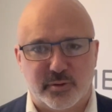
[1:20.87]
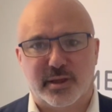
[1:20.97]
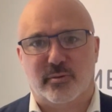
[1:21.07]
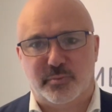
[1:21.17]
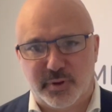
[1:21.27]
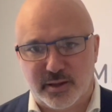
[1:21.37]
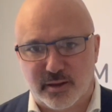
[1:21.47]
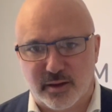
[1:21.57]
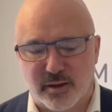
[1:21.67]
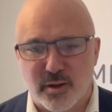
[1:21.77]
That would be
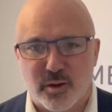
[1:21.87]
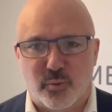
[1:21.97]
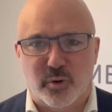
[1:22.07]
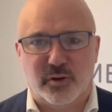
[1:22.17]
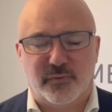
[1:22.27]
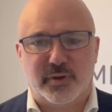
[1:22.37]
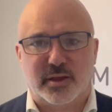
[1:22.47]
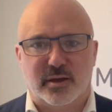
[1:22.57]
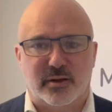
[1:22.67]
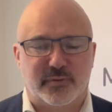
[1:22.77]
one of
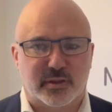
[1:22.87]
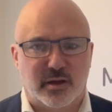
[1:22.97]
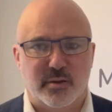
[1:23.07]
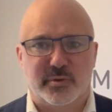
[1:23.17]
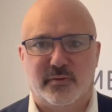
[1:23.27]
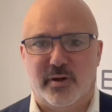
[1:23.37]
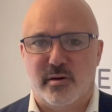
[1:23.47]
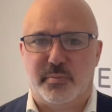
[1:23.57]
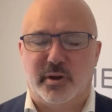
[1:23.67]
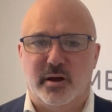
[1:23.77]
the times that they're
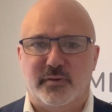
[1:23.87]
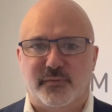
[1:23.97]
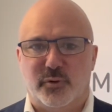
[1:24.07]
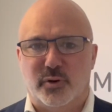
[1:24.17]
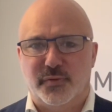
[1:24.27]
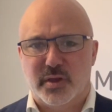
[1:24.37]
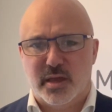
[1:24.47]
applied for.